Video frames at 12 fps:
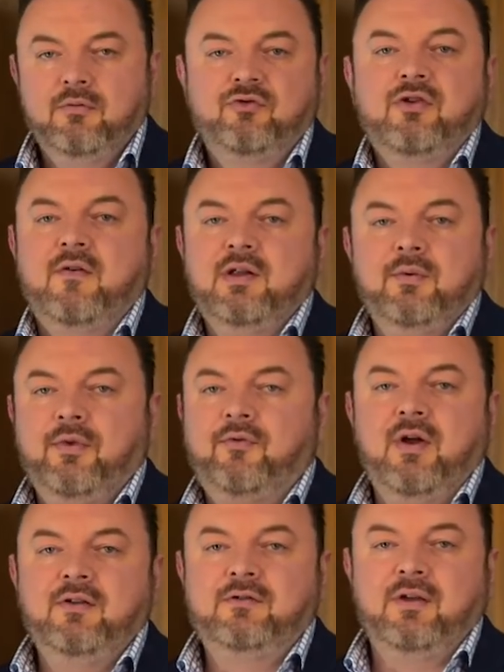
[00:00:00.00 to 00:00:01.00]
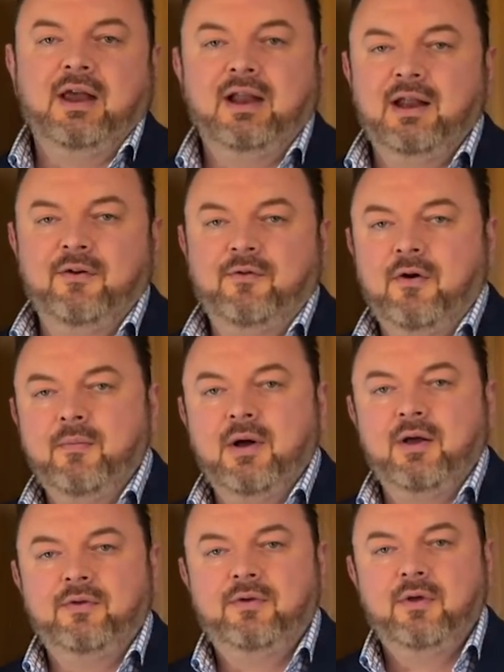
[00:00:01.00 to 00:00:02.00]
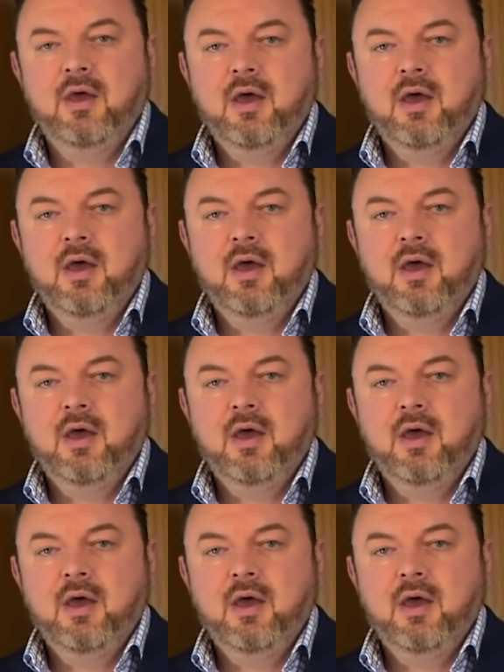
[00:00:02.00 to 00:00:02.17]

traveling with friends to Italy for a month,